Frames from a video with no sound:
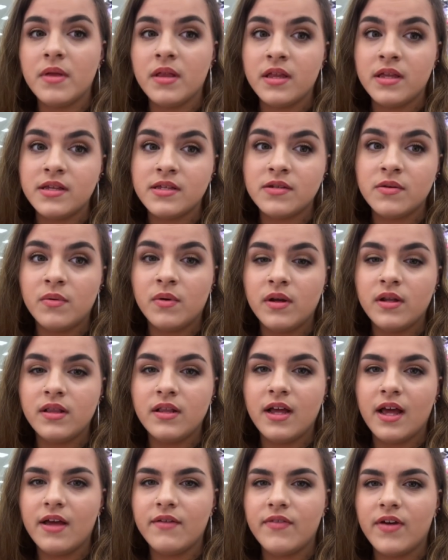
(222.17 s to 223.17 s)
belly's the
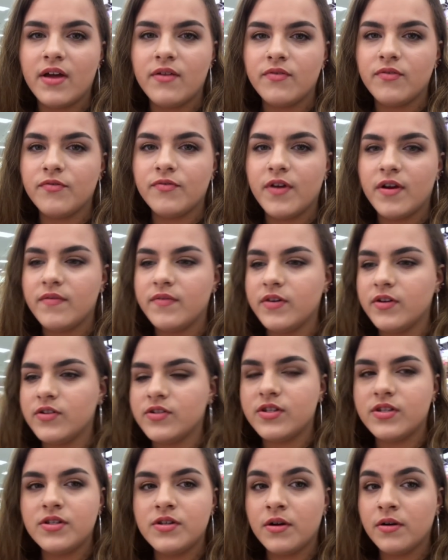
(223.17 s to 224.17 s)
one that I've had for 5
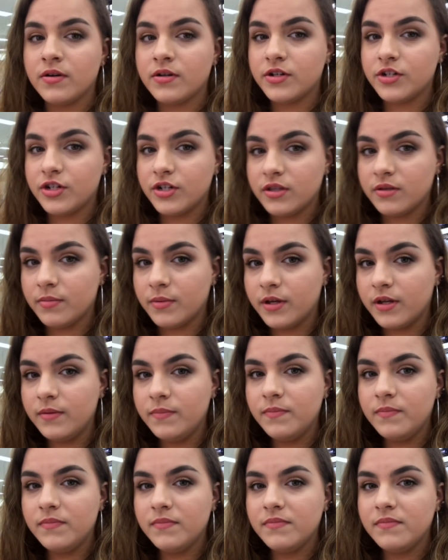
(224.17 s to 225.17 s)
years is starting to shit the bed.
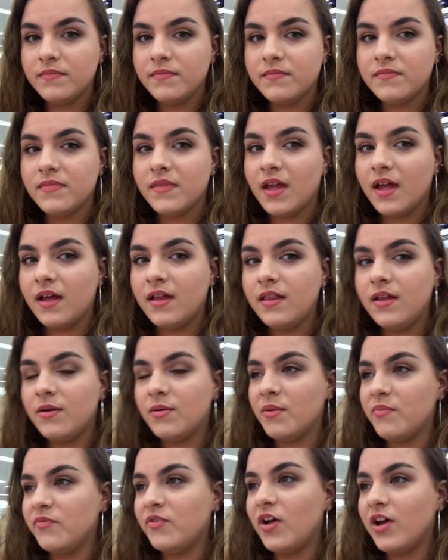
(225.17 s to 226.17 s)
Hello,
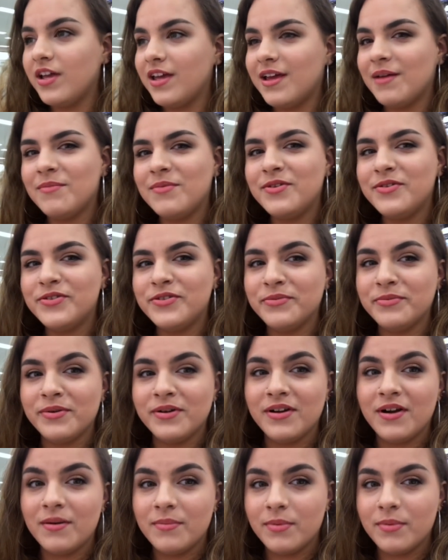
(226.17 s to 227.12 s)
I'm vlogging. I'm a YouTuber,